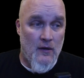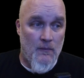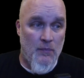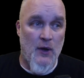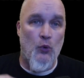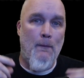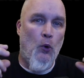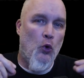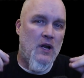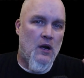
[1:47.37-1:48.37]
the
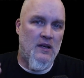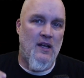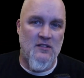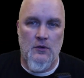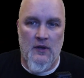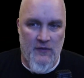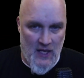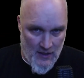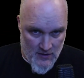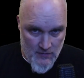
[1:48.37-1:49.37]
reporting on death
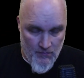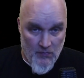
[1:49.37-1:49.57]
certificates.